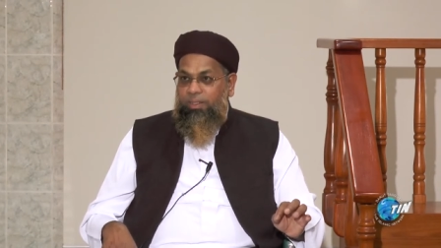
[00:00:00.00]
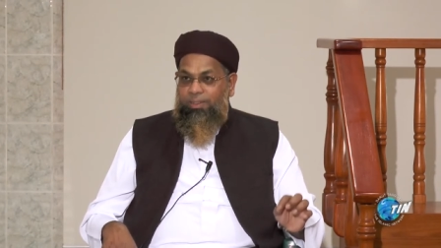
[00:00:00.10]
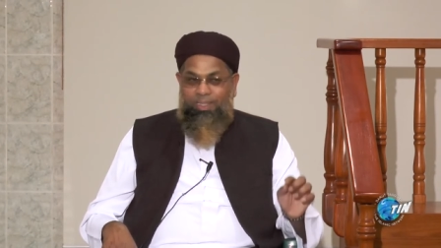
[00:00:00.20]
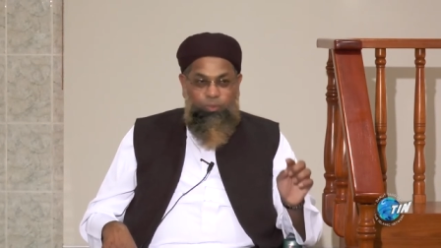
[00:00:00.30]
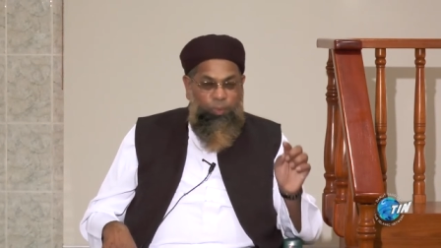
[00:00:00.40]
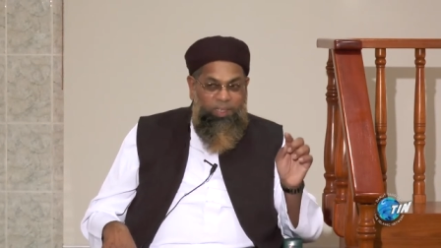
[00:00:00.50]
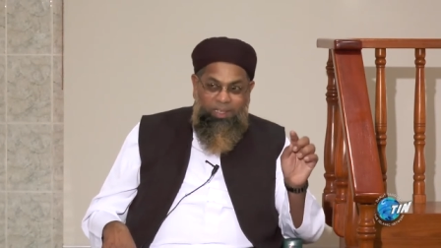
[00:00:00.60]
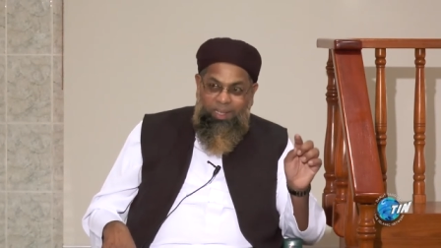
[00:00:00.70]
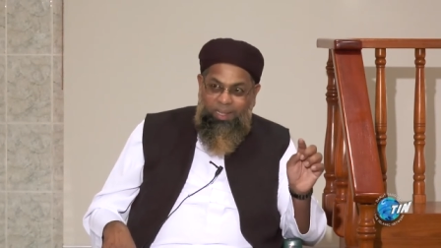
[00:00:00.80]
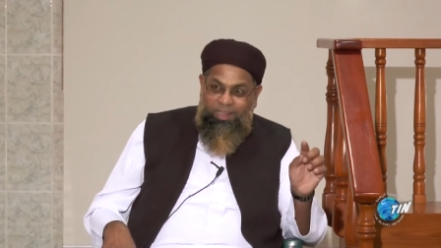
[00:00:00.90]
that when
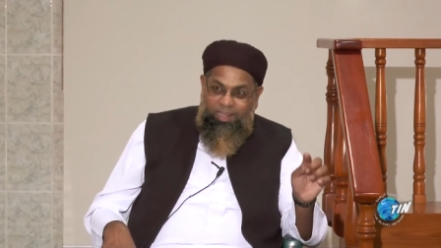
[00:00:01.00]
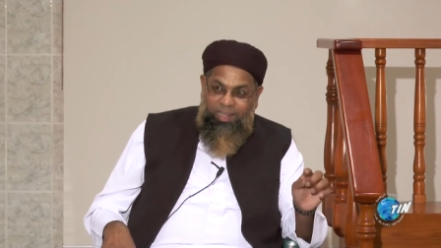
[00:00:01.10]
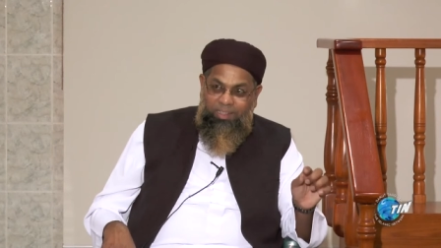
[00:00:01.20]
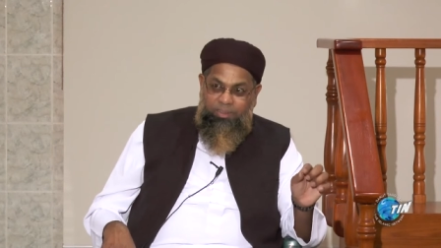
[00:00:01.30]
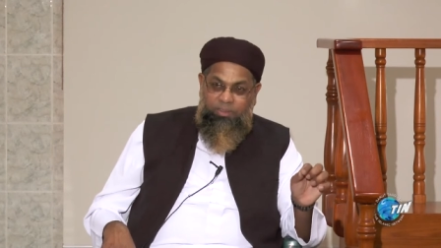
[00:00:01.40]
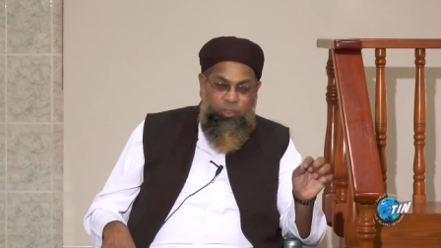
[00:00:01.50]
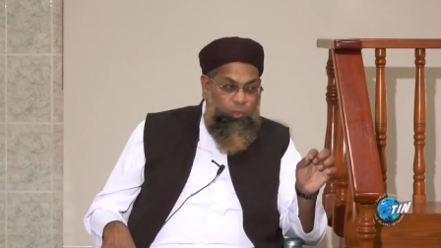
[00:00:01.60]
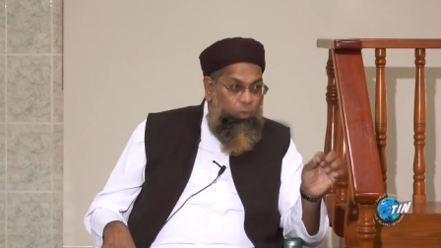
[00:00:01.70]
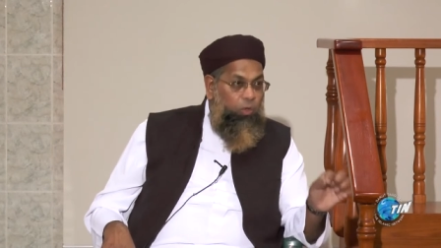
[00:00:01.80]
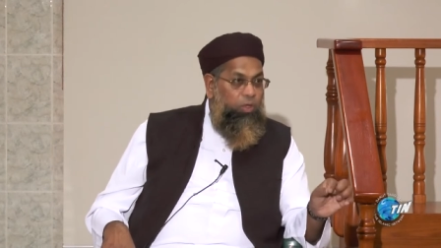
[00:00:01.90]
the adhan is
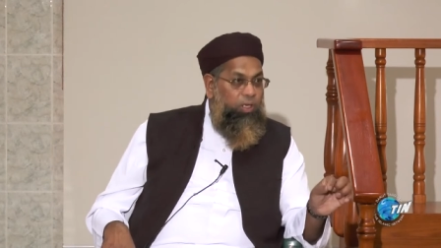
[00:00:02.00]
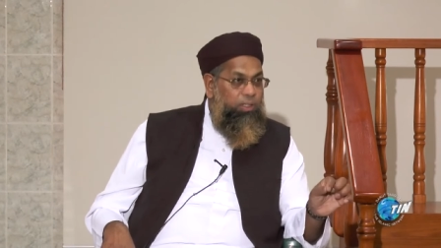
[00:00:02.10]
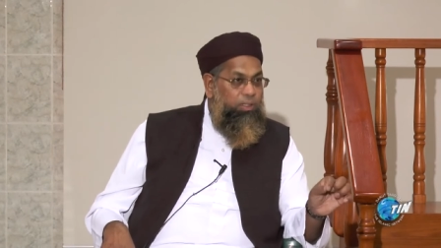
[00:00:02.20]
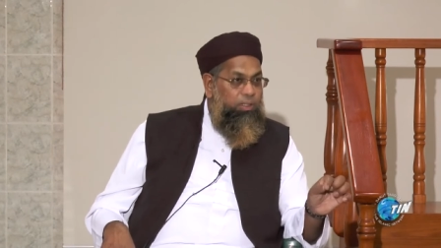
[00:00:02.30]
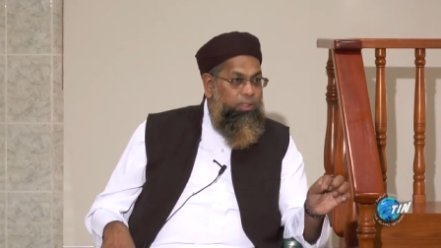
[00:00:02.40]
called,